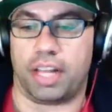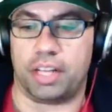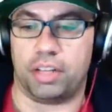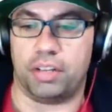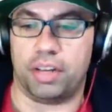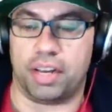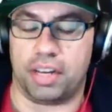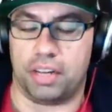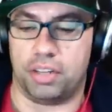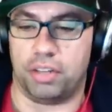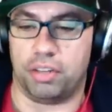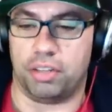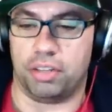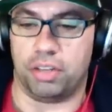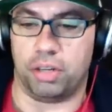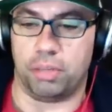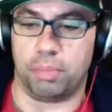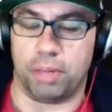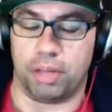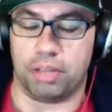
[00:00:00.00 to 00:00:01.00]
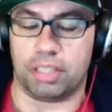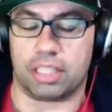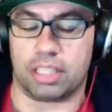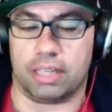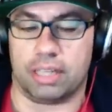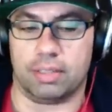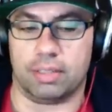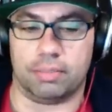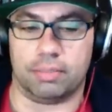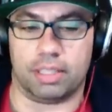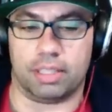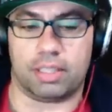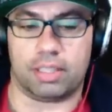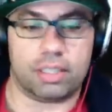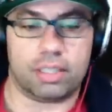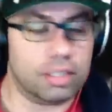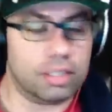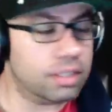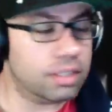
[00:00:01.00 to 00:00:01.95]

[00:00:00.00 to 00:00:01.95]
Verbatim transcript: They do need to do a New Mutants omnibus.